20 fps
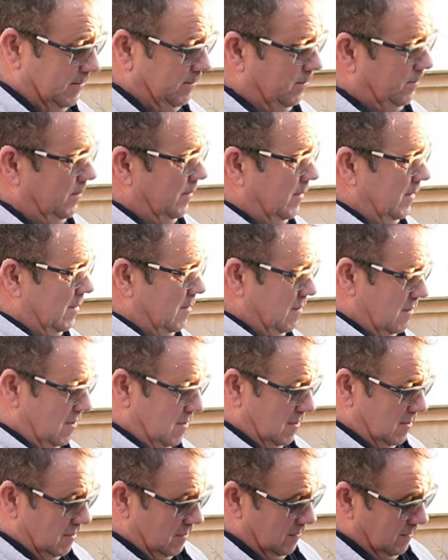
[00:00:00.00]

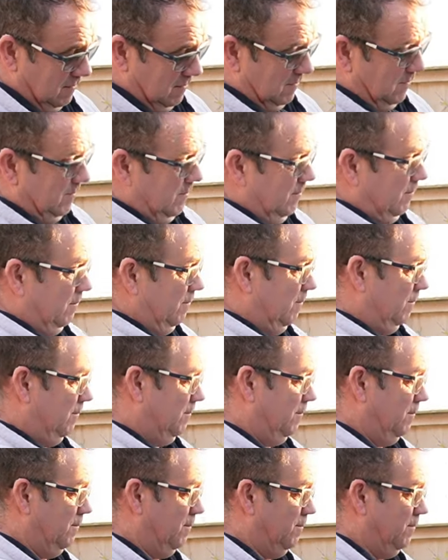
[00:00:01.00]

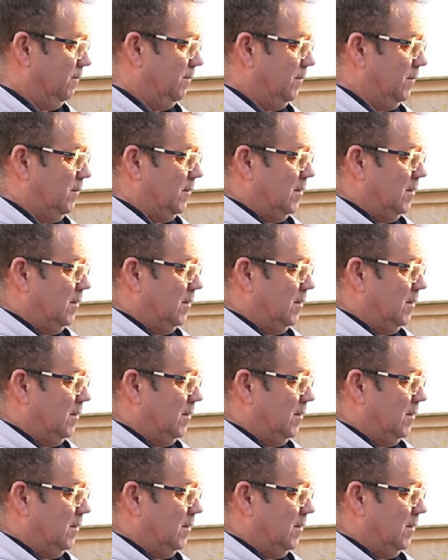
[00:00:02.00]
Nobody speaks.